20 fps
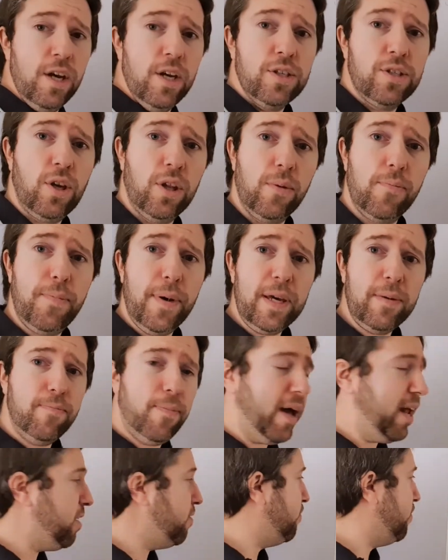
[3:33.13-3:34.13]
So the big
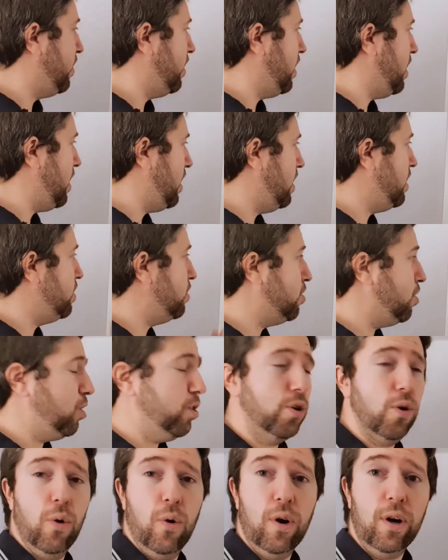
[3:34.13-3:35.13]
benefit is
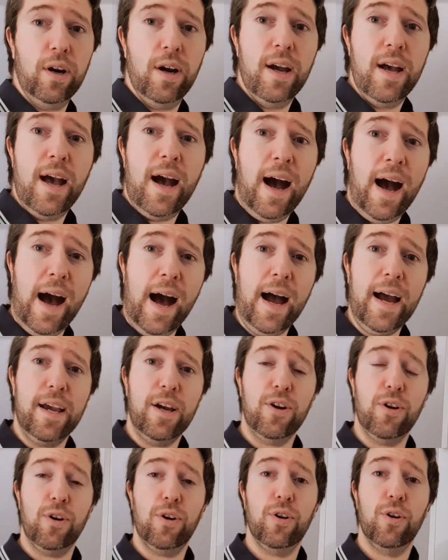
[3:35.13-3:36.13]
your
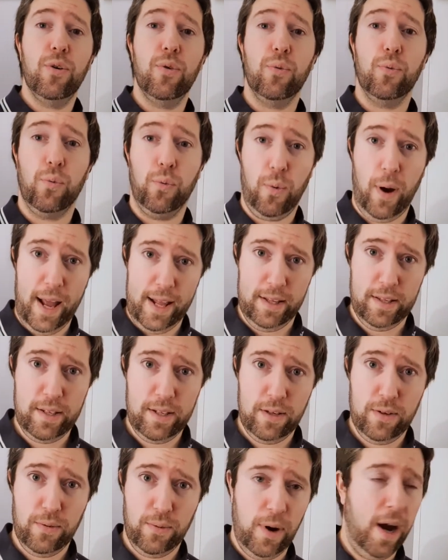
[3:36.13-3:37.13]
higher
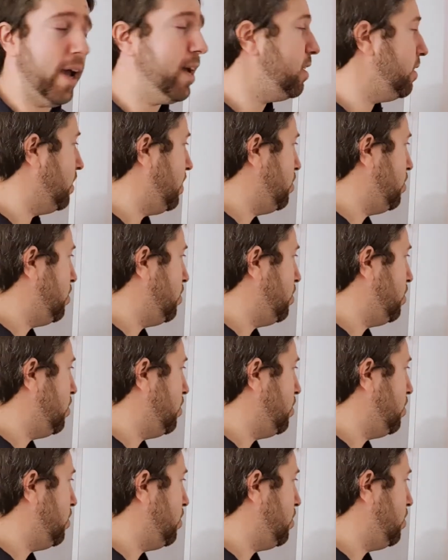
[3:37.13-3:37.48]
rent, right?